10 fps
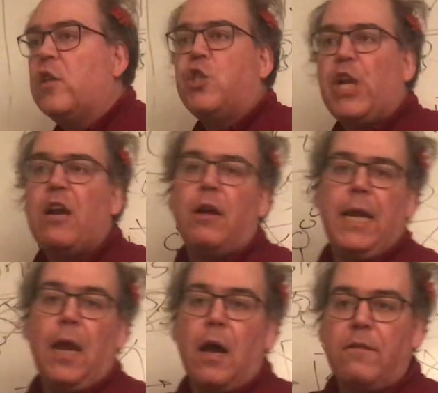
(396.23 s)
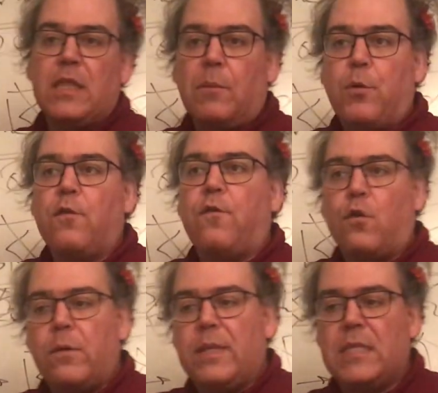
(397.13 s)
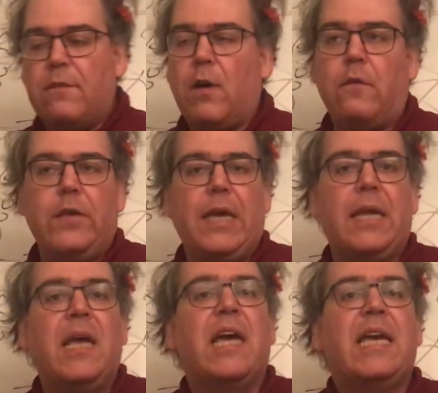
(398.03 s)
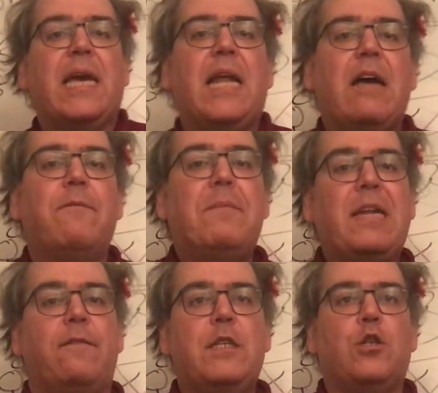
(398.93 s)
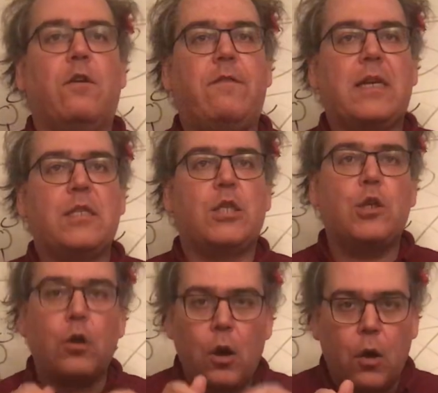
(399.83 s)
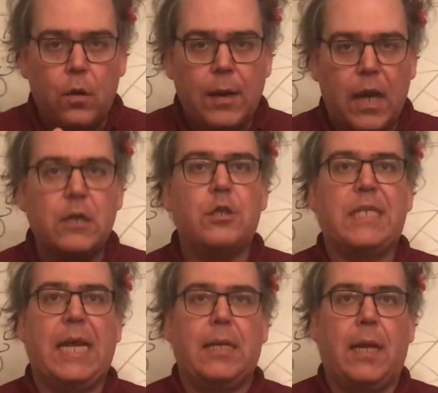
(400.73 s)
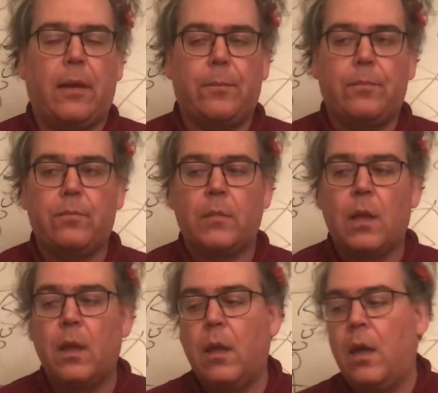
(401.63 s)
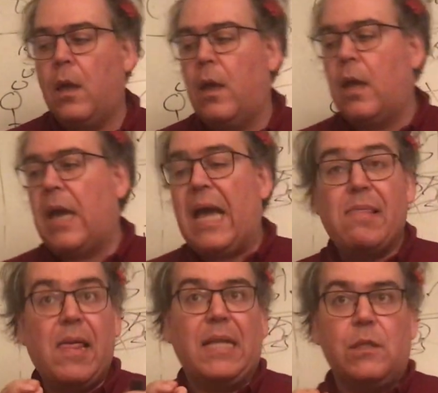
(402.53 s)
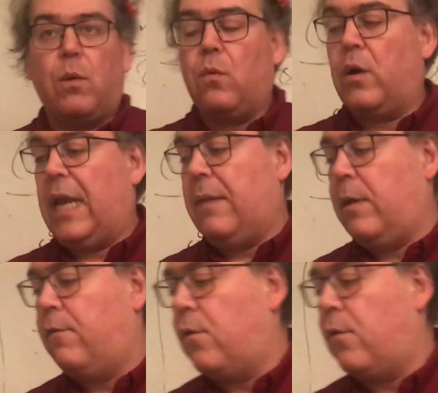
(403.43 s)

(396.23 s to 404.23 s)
the sharing of it, the performance involving it, can have beneficial effects to your own understanding. And that's what we're aiming